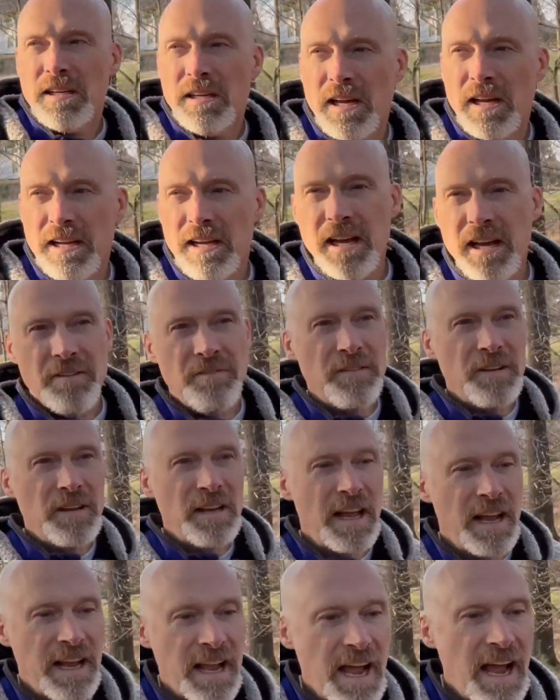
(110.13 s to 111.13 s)
I kind of feel
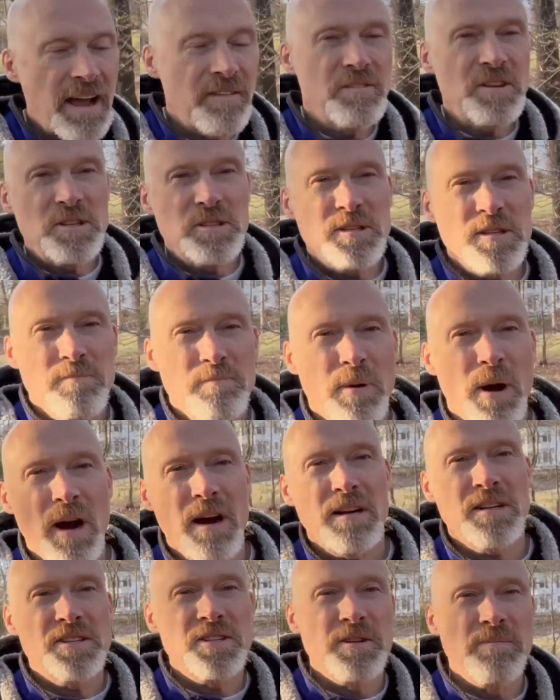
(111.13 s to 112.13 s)
like I have these
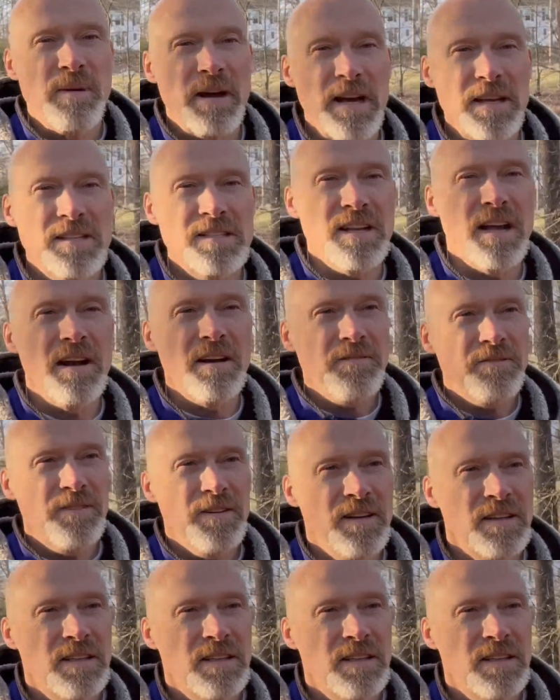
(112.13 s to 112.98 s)
parks to myself